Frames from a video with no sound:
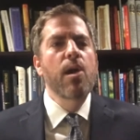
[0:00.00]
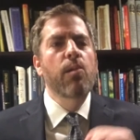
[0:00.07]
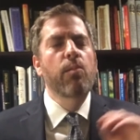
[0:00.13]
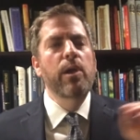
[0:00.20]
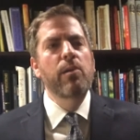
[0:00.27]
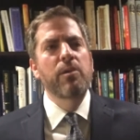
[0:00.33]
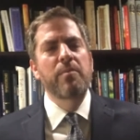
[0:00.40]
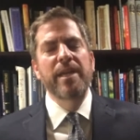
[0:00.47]

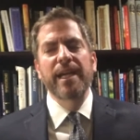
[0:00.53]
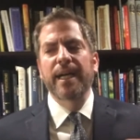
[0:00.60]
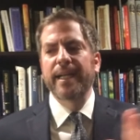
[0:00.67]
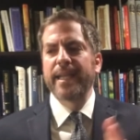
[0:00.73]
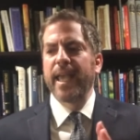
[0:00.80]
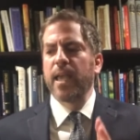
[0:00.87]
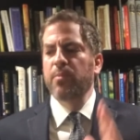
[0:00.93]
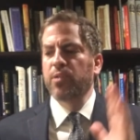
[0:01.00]
We would be
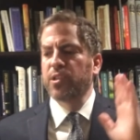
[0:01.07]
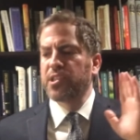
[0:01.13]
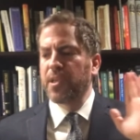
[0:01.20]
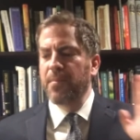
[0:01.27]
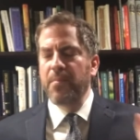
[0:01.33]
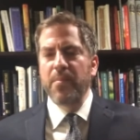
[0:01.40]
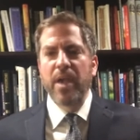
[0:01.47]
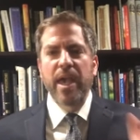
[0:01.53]
unable
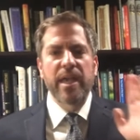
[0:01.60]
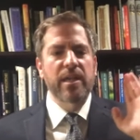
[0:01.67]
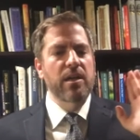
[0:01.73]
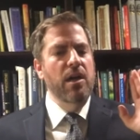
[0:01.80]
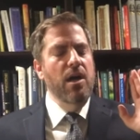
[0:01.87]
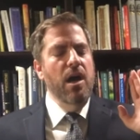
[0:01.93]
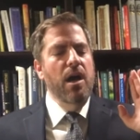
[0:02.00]
to make